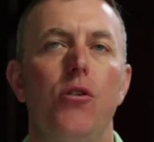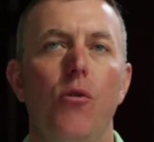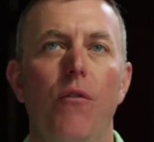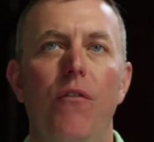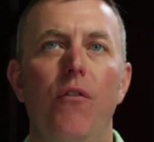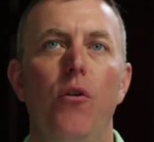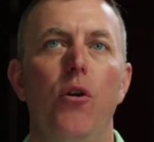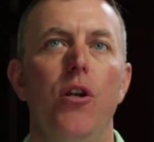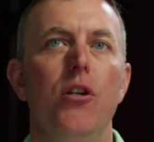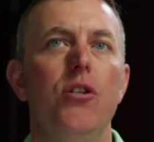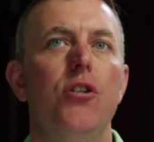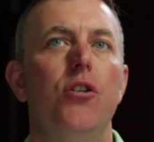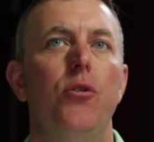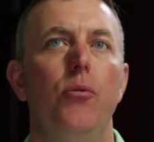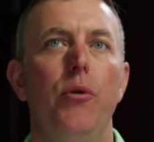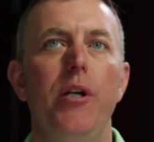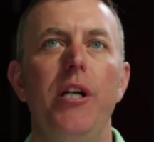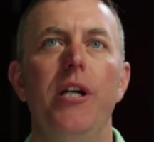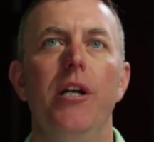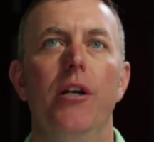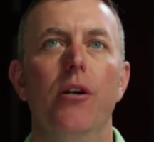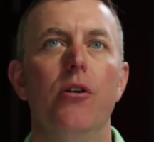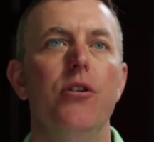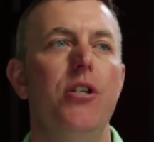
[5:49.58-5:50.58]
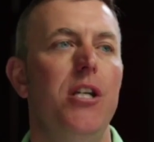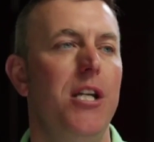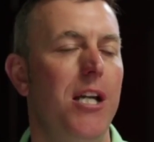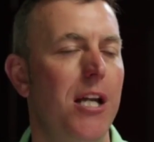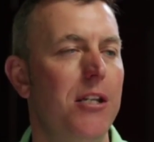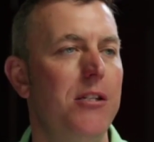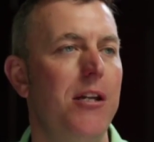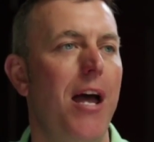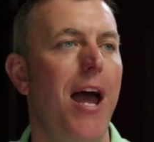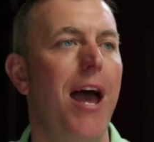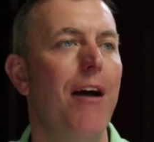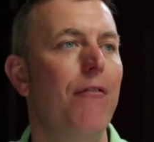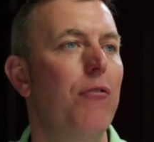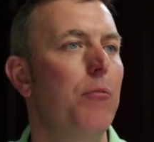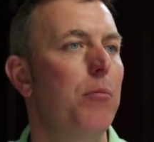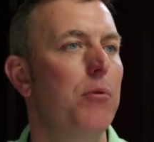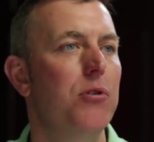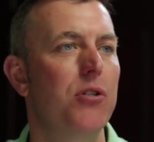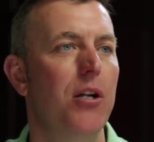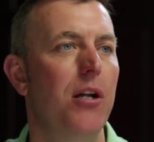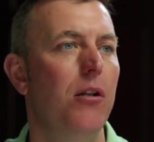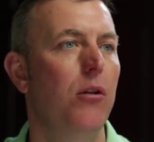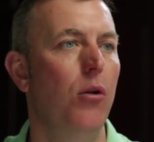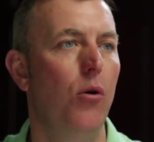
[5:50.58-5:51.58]
for his 3 years, he gets
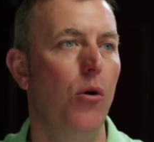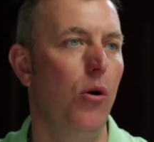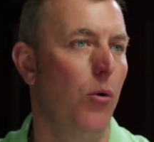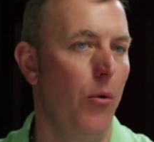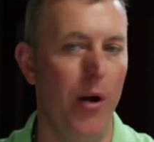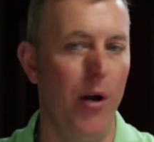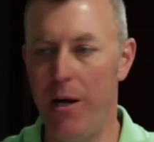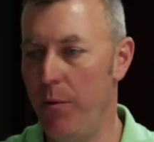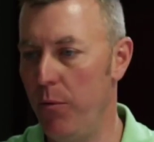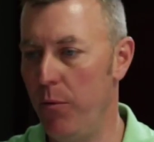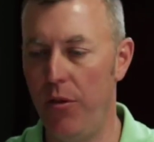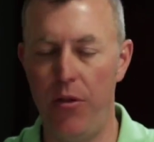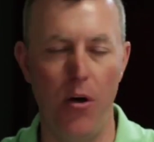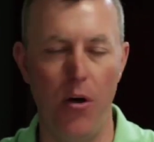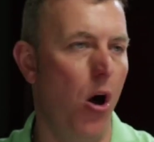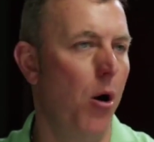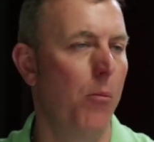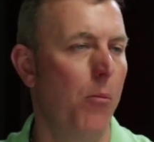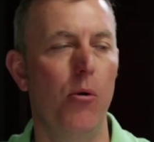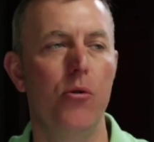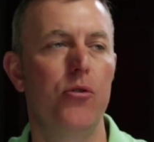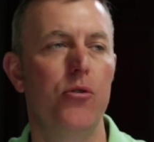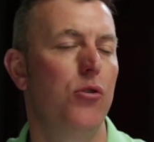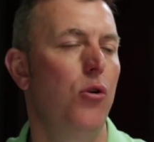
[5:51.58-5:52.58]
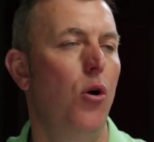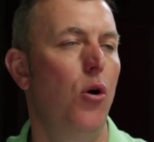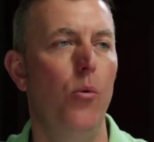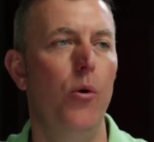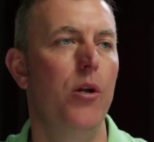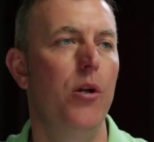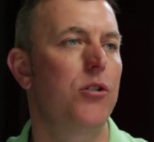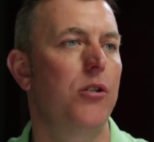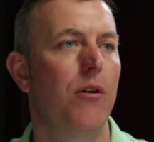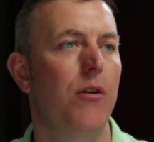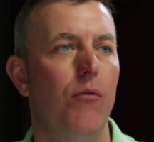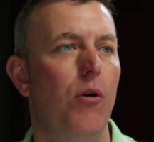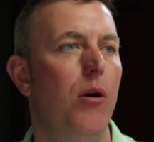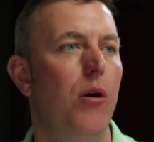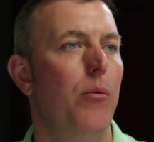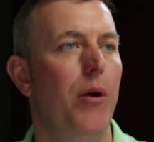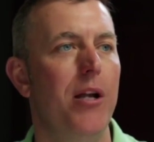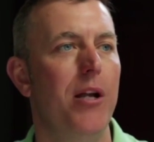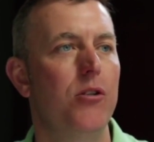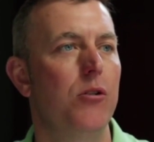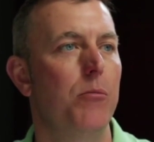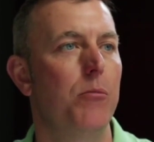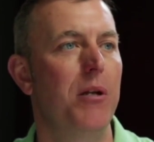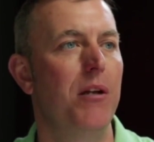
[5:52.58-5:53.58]
0.5% lower rate with almost no risk of what
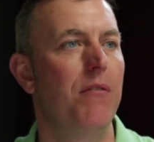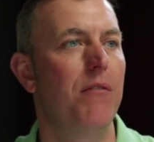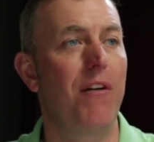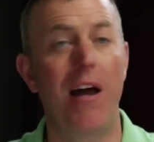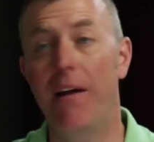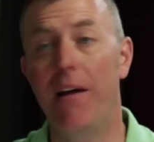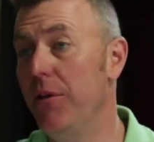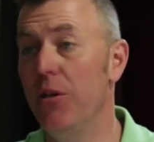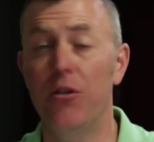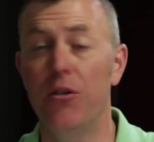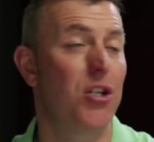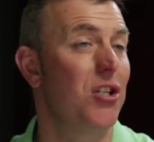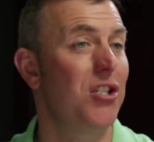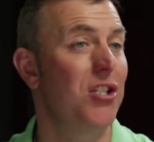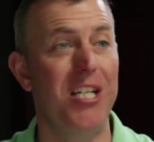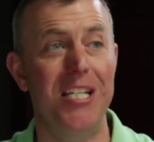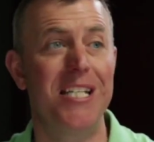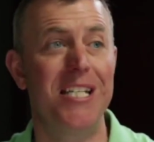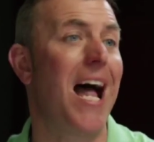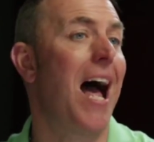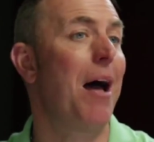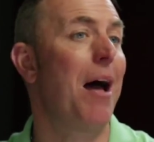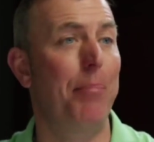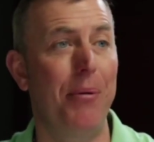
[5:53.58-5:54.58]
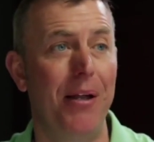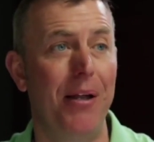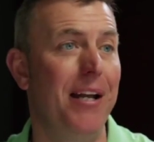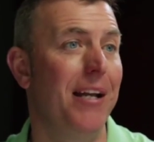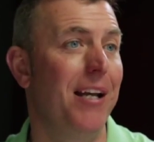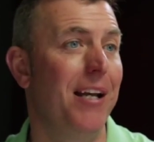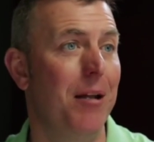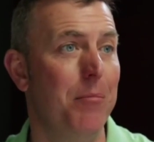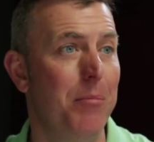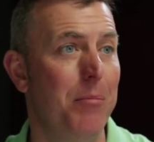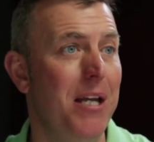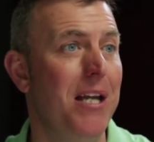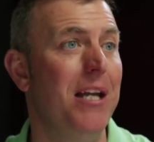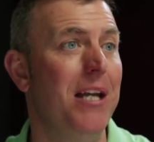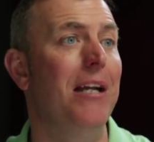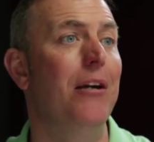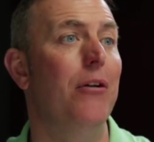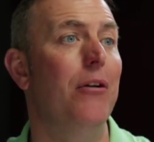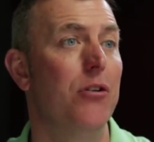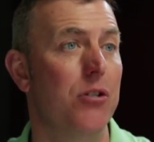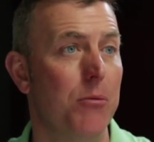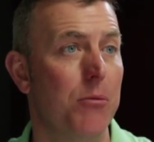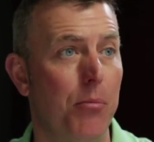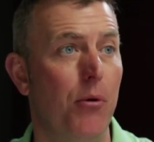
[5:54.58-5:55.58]
rates will be in 5 years, because he's not planning on being
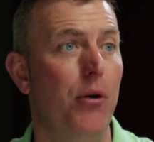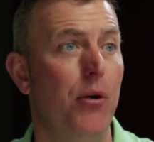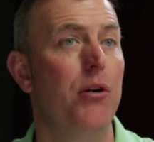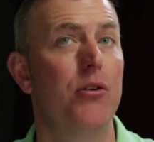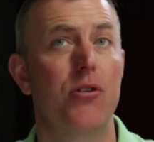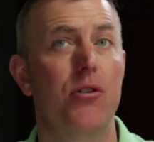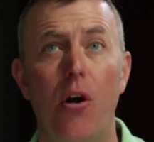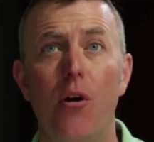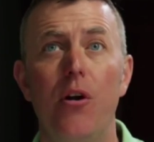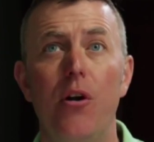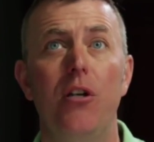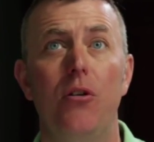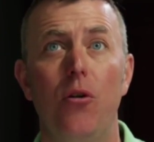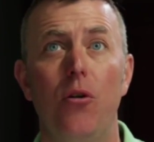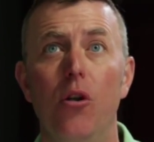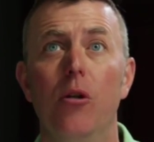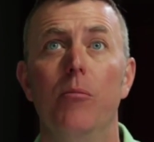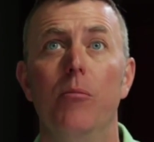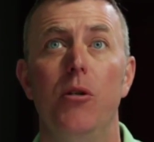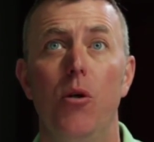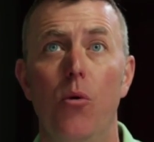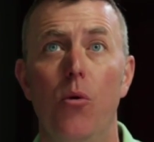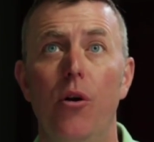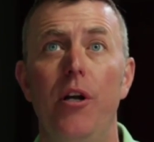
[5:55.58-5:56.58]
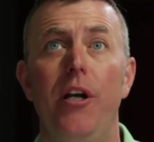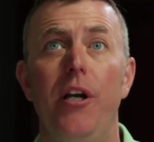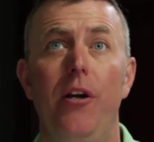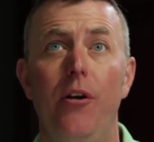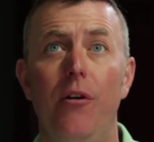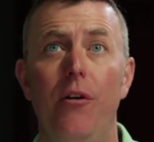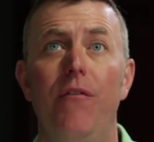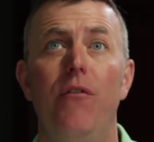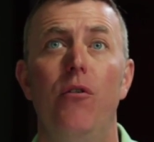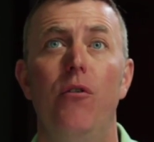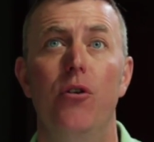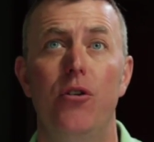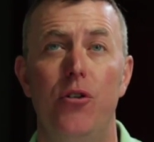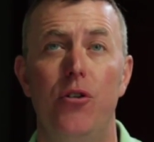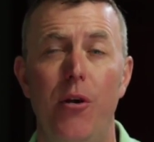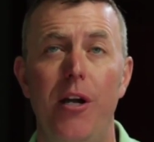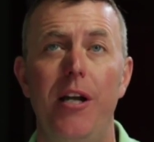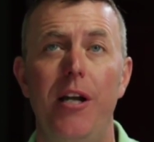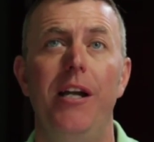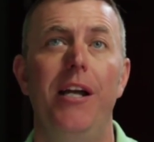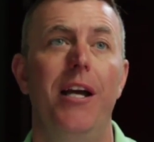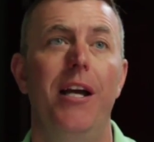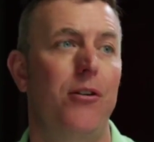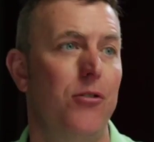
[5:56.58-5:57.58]
here. His employer's already told him, you are here for a
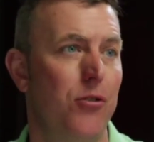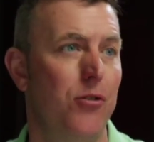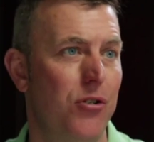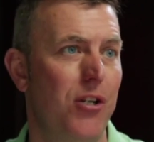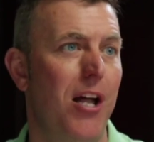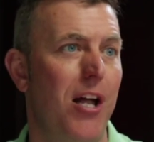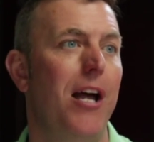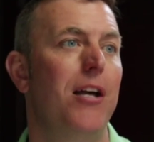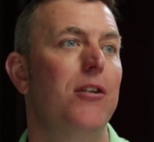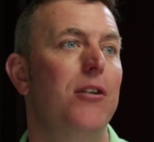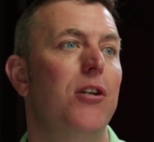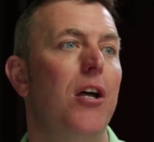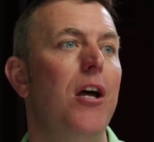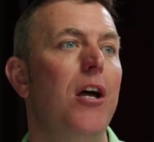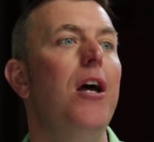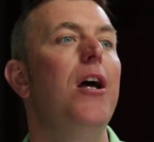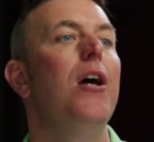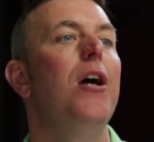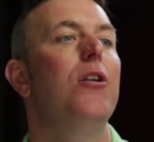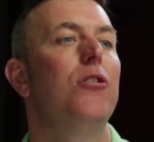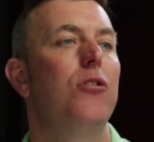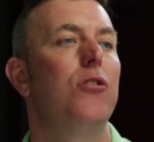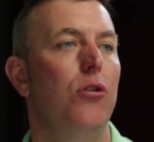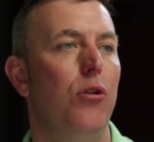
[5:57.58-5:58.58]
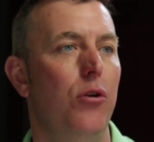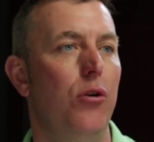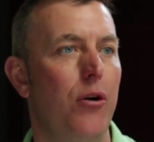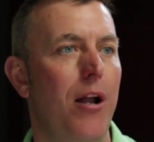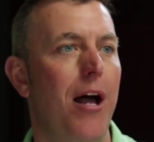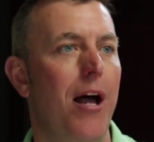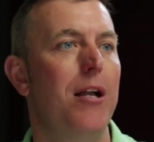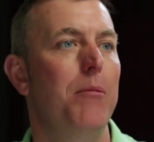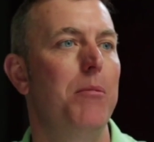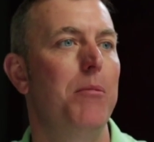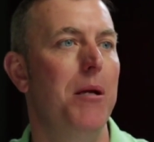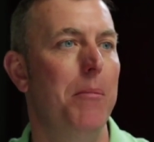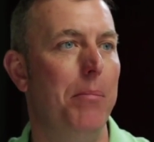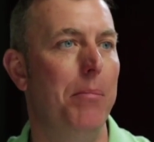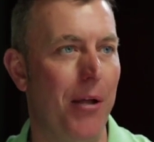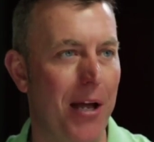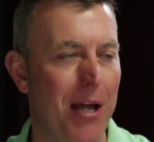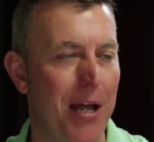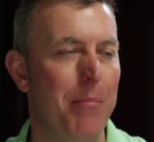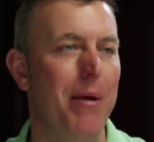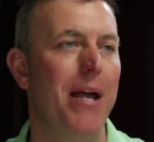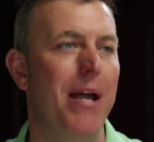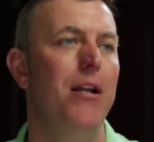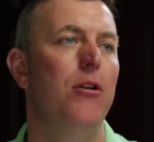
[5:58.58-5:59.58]
training exercise to learn how to be a
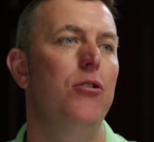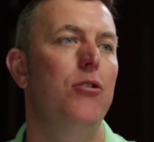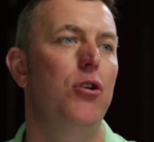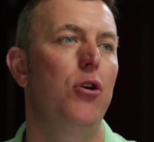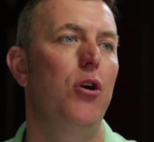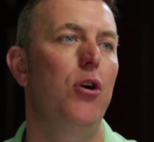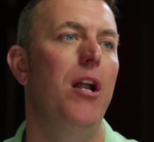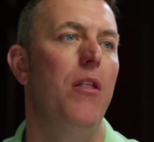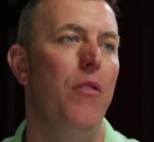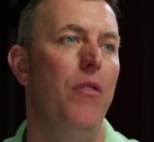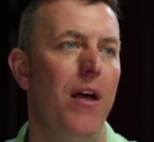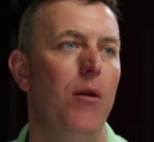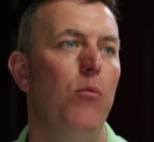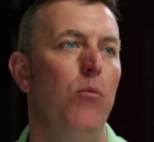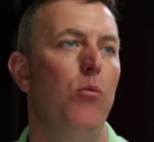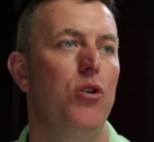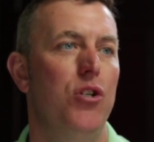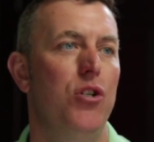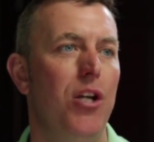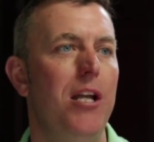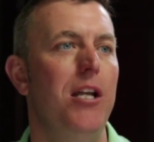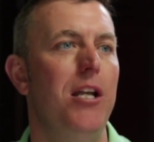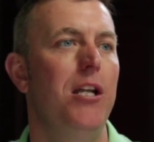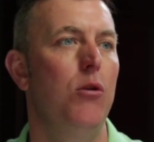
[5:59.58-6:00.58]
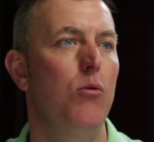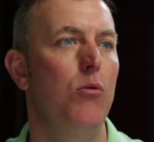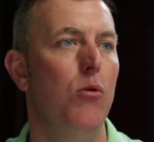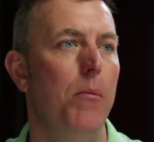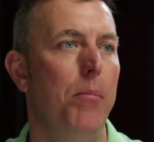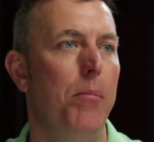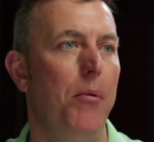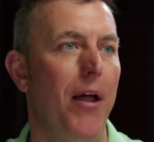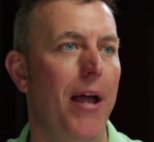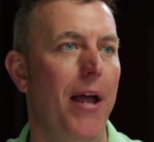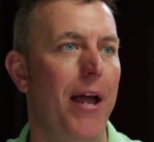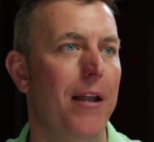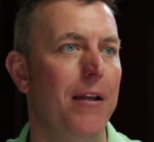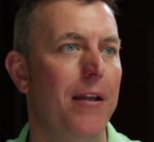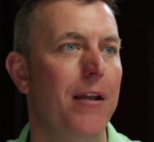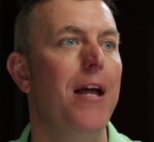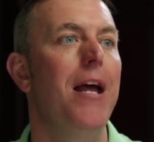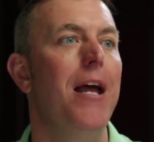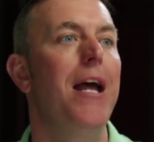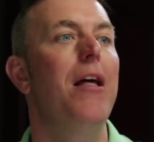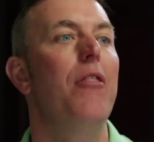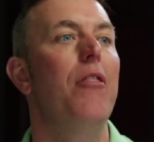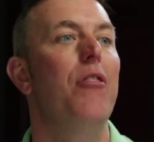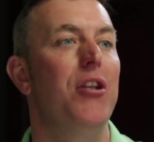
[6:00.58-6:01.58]
plant manager, and then we're sending you to a plant
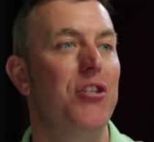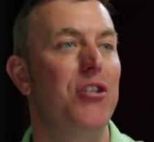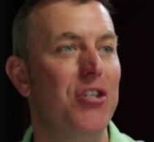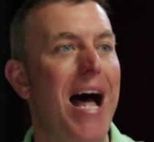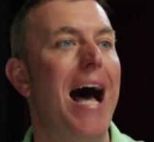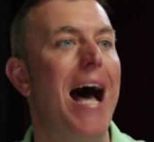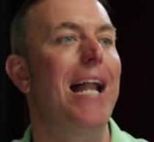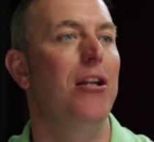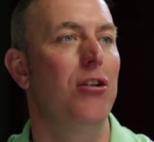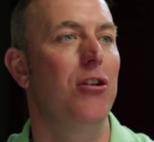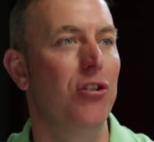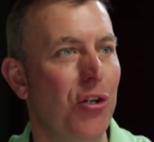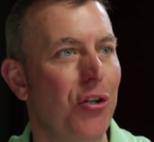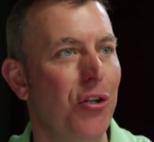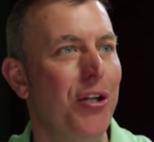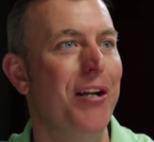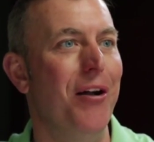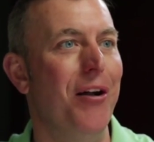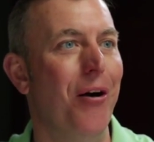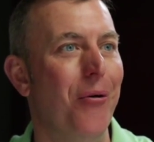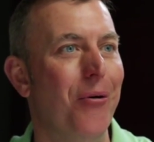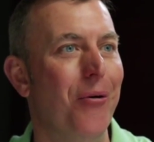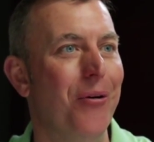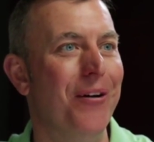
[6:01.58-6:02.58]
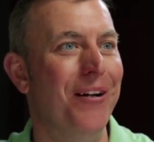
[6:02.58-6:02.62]
that's not in Toledo.